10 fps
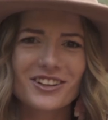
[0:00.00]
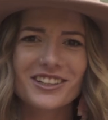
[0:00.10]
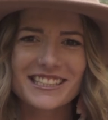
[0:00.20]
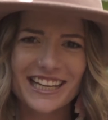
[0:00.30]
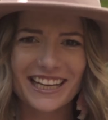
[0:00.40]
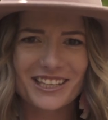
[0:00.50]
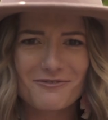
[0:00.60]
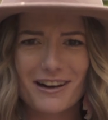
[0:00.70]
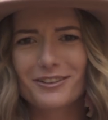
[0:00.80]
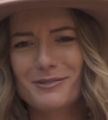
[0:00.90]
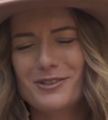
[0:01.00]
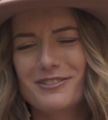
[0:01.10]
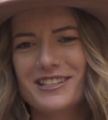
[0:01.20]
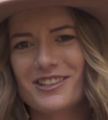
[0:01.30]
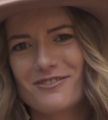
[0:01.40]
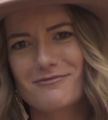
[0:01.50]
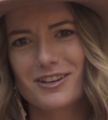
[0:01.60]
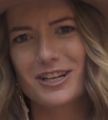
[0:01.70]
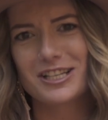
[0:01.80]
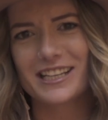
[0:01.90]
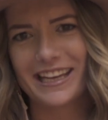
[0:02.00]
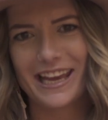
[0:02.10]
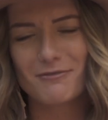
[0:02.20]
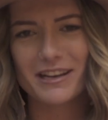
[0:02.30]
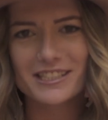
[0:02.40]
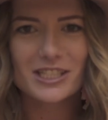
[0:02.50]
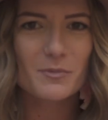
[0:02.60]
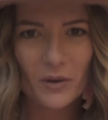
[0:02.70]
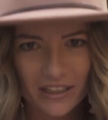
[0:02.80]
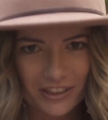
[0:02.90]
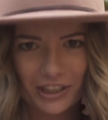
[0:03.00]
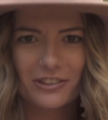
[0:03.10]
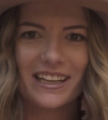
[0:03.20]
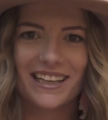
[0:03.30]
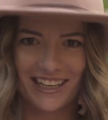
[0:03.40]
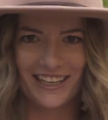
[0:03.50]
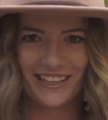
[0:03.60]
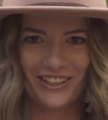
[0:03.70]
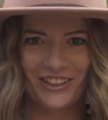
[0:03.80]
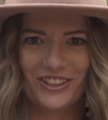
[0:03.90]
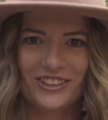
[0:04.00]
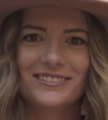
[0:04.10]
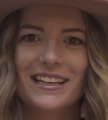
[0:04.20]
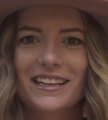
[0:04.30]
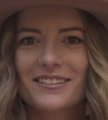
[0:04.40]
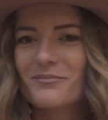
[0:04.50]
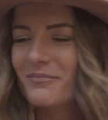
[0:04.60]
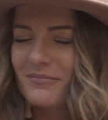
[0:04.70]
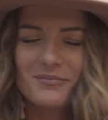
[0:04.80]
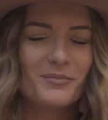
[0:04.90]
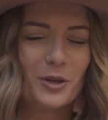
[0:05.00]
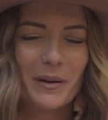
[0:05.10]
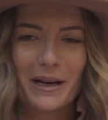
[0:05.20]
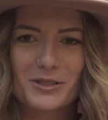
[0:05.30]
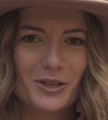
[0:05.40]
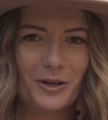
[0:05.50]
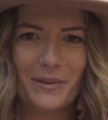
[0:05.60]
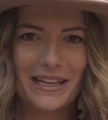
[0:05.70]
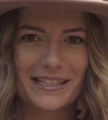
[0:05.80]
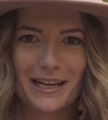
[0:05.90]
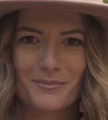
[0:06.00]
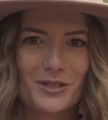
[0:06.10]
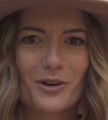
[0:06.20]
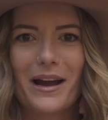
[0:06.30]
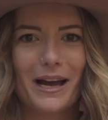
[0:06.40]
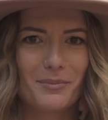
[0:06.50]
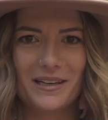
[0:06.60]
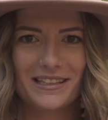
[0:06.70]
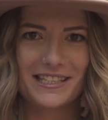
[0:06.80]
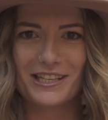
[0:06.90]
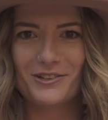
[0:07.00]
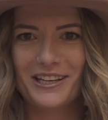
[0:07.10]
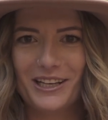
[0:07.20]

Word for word: so excited to welcome you into the world. I can't wait to spoil you and hug you your parents are amazing. I'm so happy to see you here.